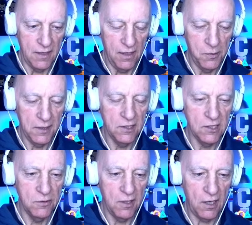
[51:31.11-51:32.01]
and we can
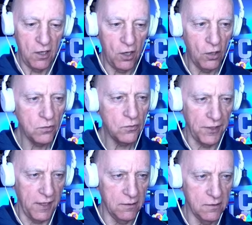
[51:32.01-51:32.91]
do a
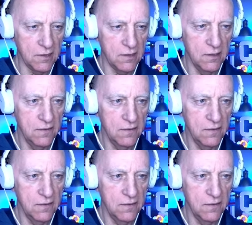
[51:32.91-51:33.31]
holdout